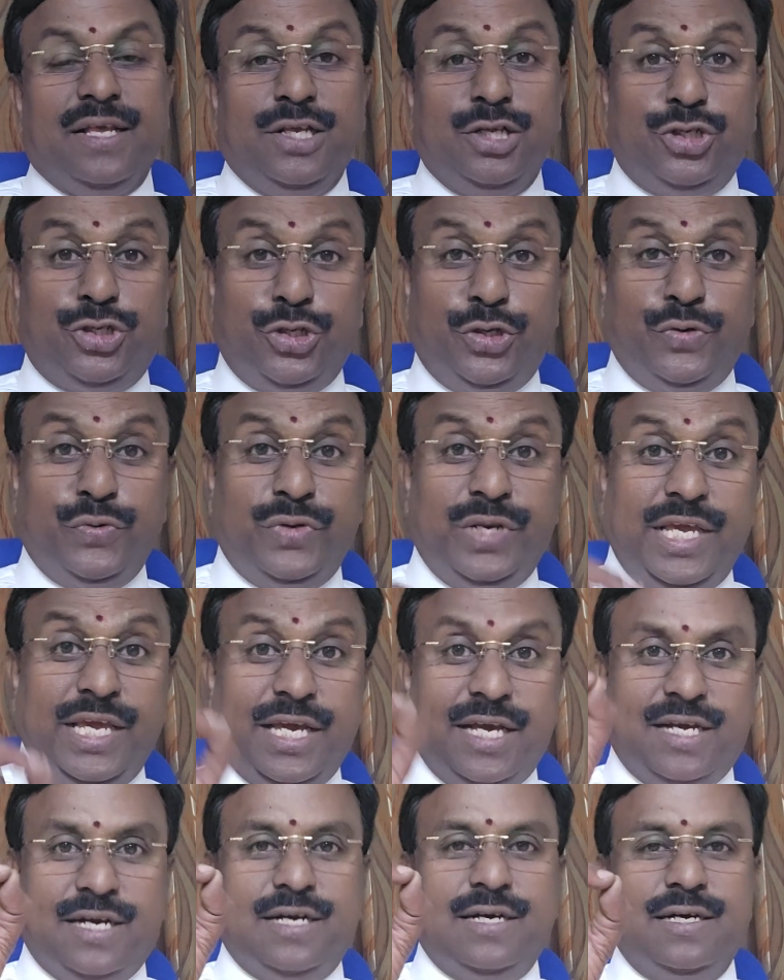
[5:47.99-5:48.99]
is
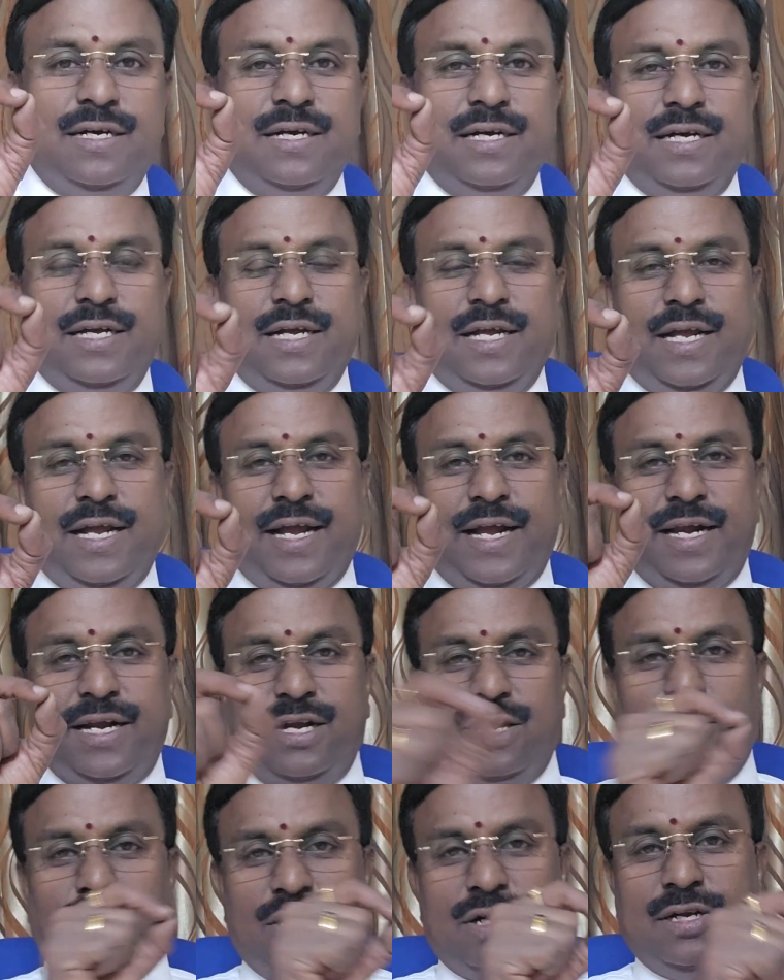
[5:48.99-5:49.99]
unique
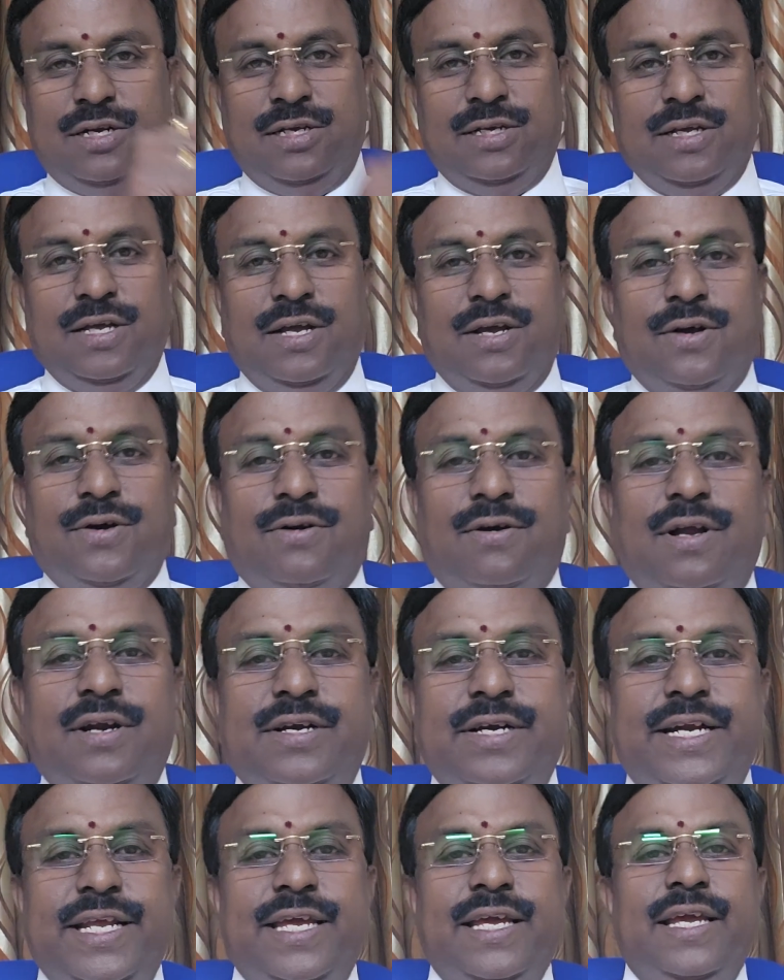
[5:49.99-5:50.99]
and not
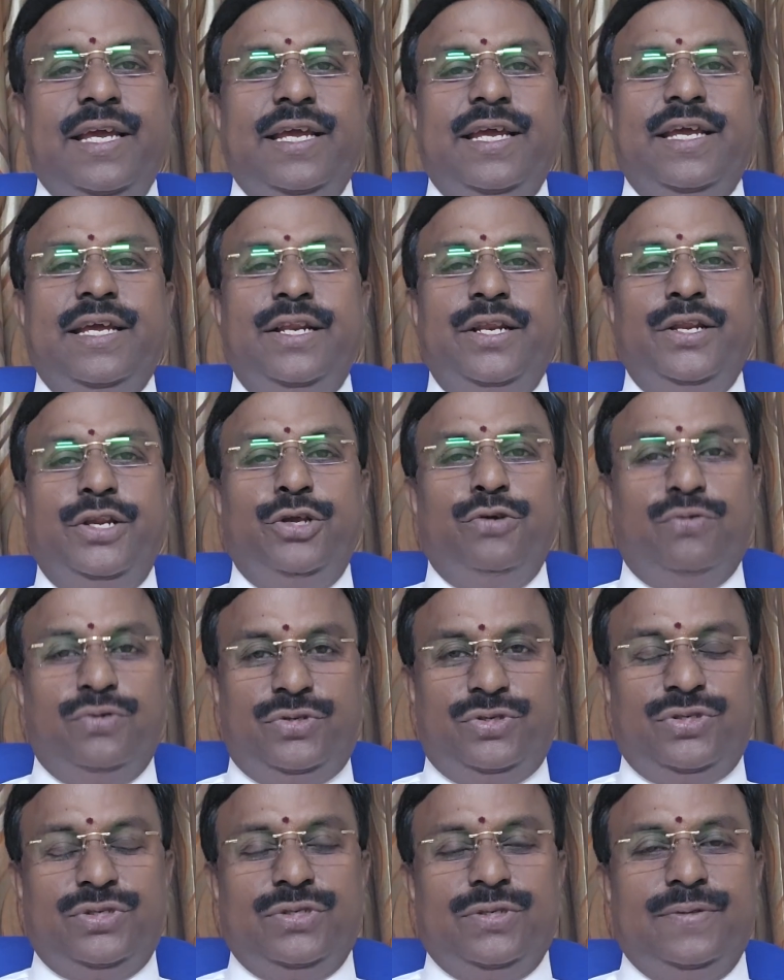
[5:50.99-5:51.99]
already in
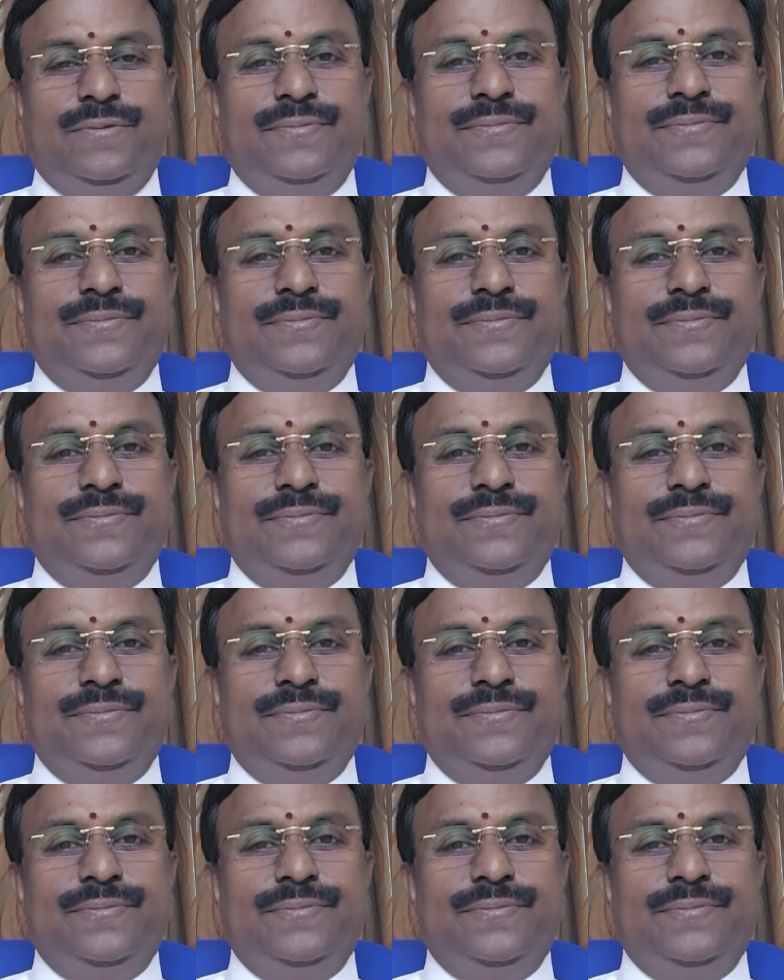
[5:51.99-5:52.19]
use.